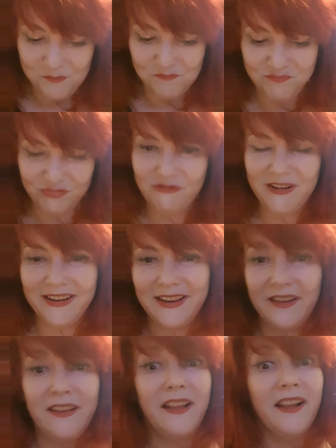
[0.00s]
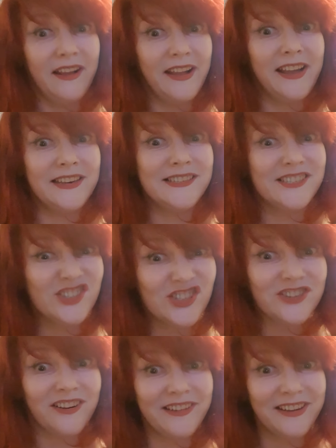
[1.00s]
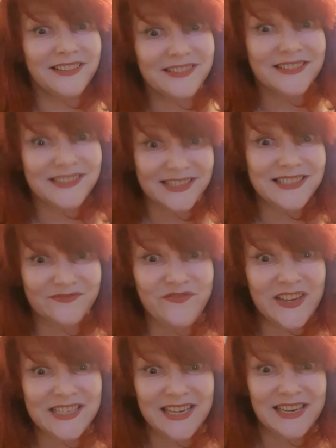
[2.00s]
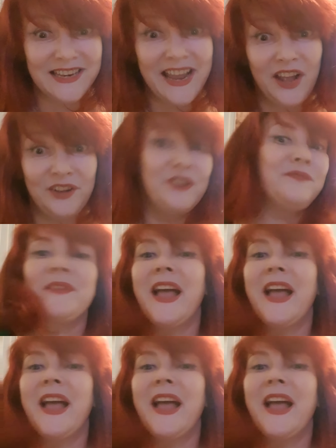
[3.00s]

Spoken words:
Brilliant. Harry's starting to fit in now.